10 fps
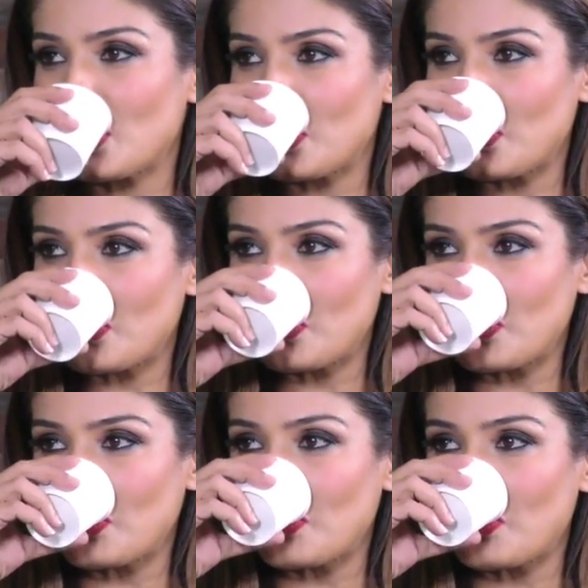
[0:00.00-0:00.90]
Tell me some other
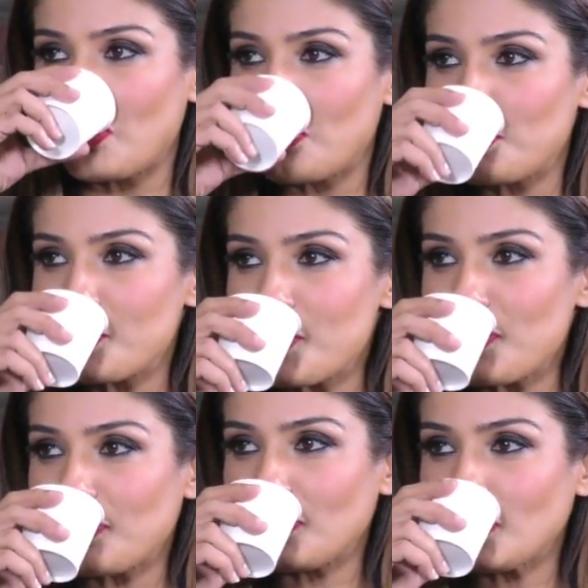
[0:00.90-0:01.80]
time when you got into
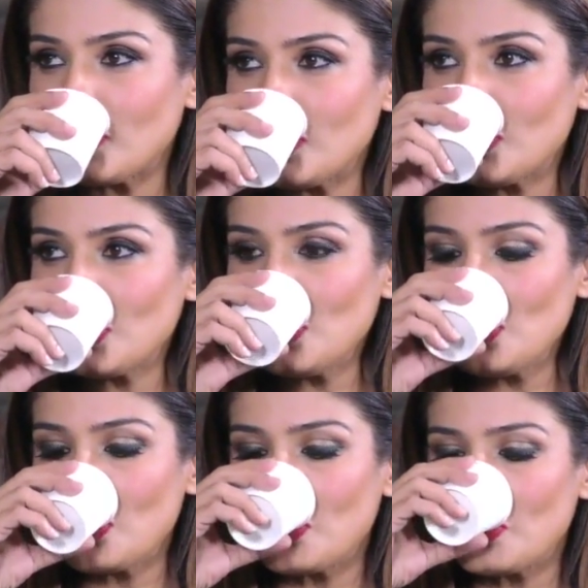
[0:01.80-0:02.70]
trouble because of your
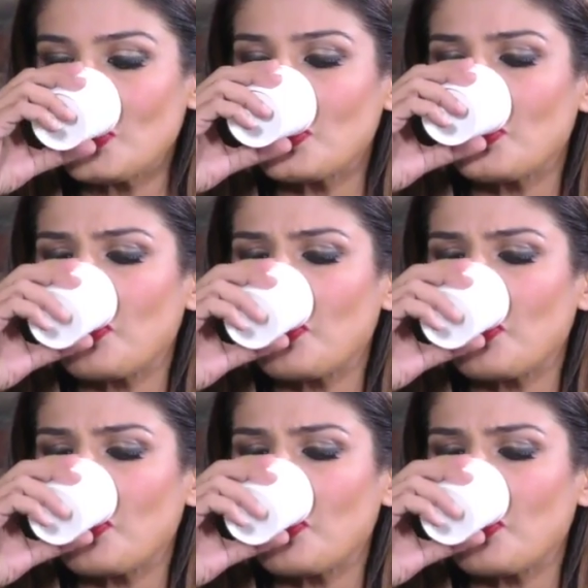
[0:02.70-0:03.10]
honesty.